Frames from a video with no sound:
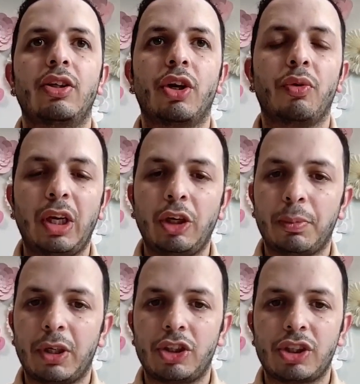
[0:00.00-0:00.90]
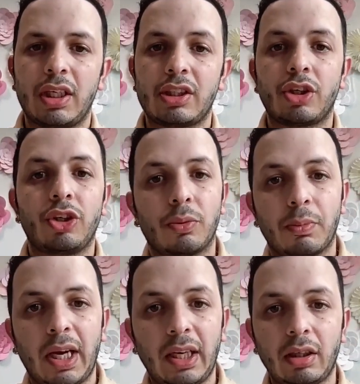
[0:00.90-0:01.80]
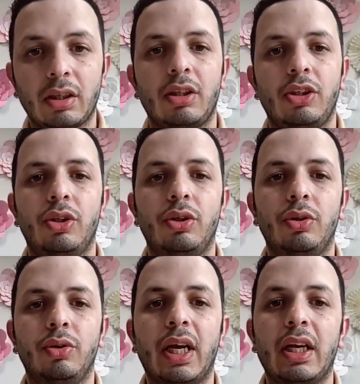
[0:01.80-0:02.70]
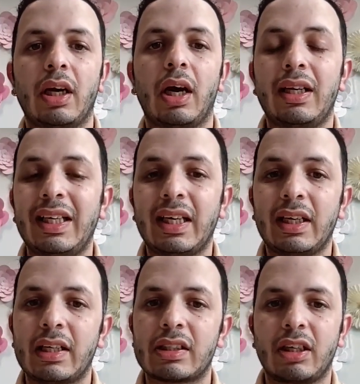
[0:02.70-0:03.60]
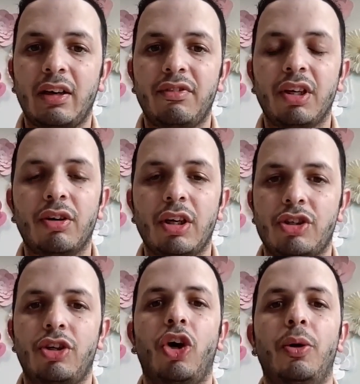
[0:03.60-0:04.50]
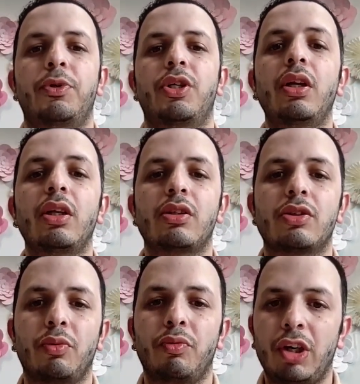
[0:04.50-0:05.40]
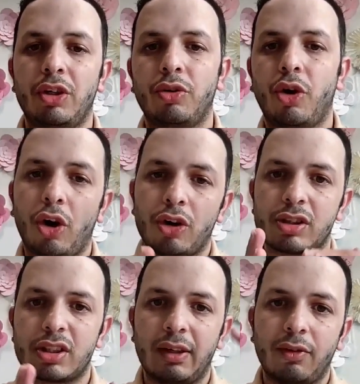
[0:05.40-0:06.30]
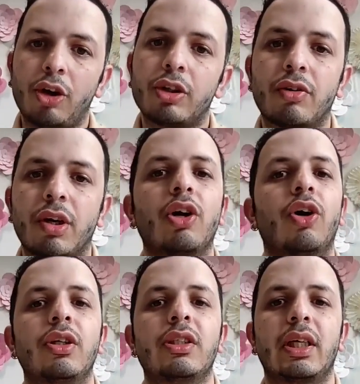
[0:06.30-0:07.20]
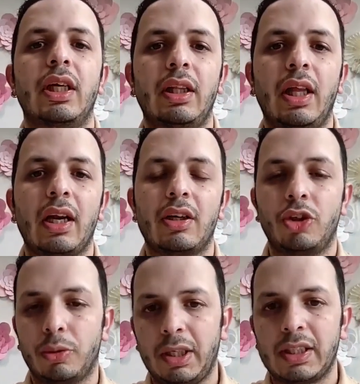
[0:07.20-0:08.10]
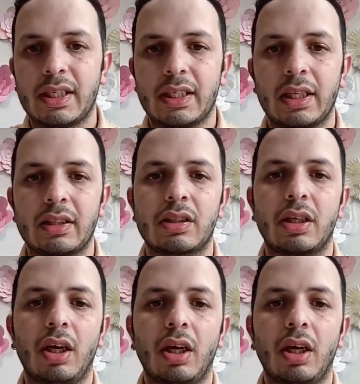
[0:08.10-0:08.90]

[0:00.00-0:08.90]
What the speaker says: when you purchase your domain, you get a DNS configuration option where you all save all the records in that domain settings.